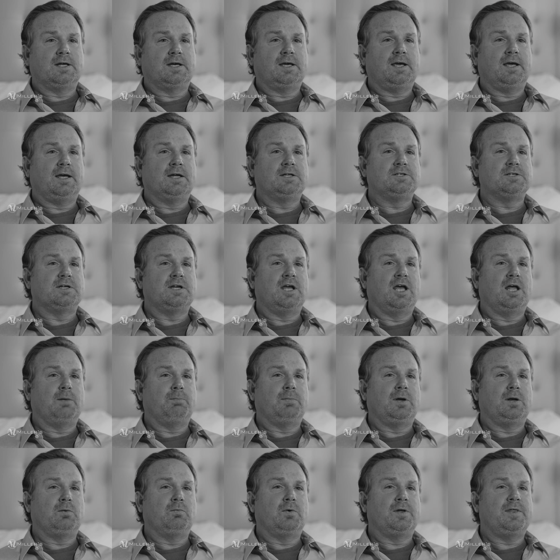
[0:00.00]
the kids and
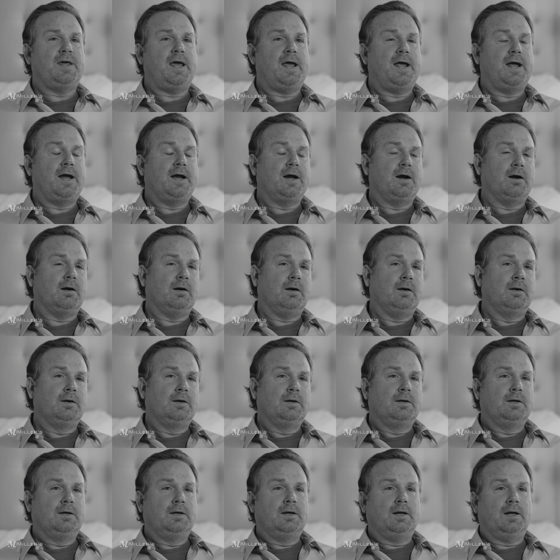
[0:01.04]
helping with hair
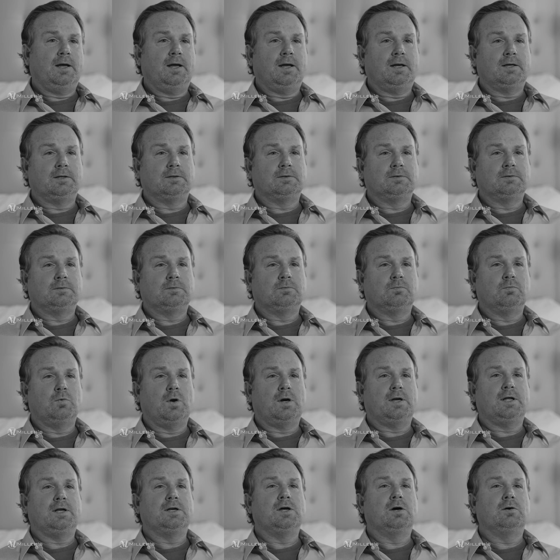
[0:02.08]
and
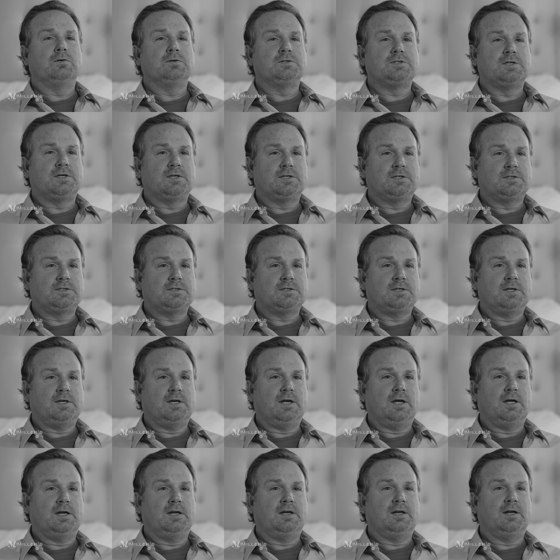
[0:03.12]
runny noses
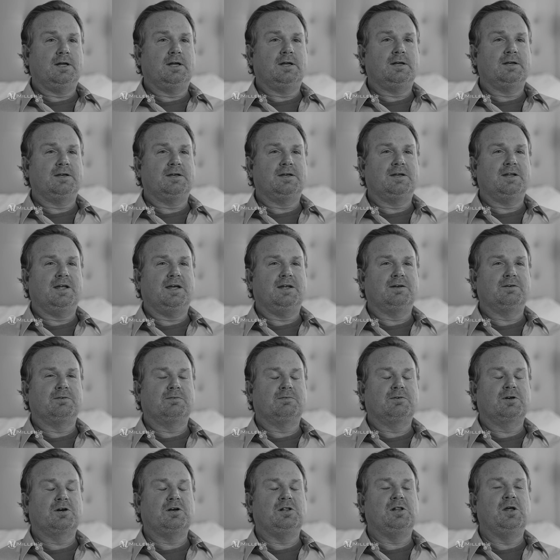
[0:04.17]
and
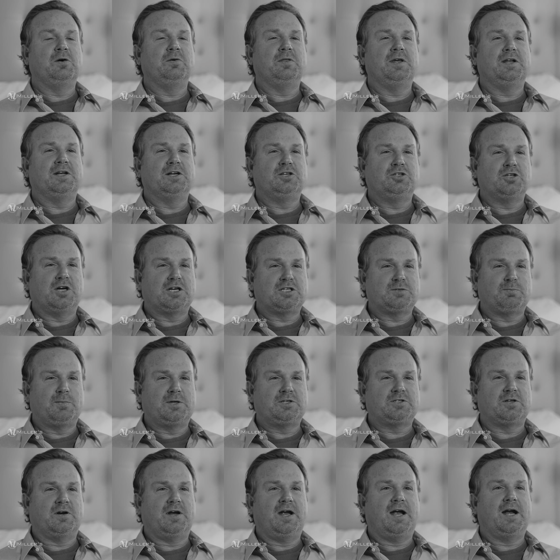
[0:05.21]
clothing
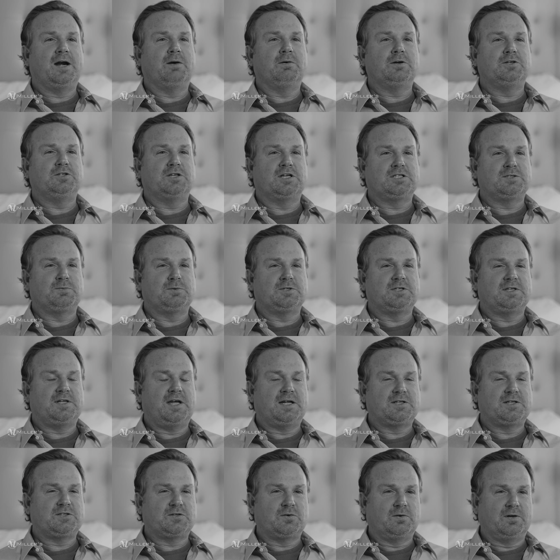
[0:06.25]
adjustments or hair adjustments and
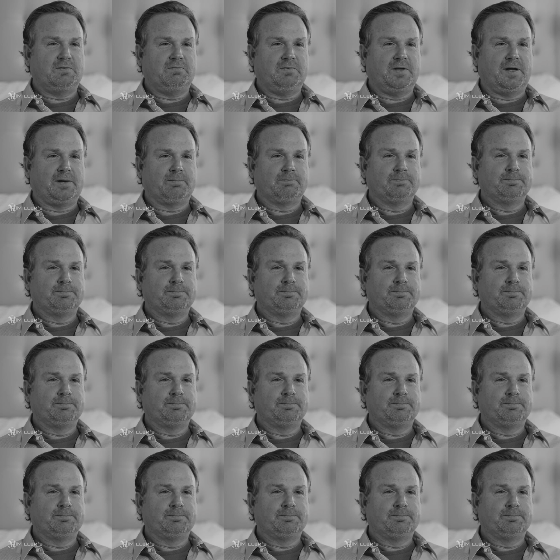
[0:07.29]
that sort of thing.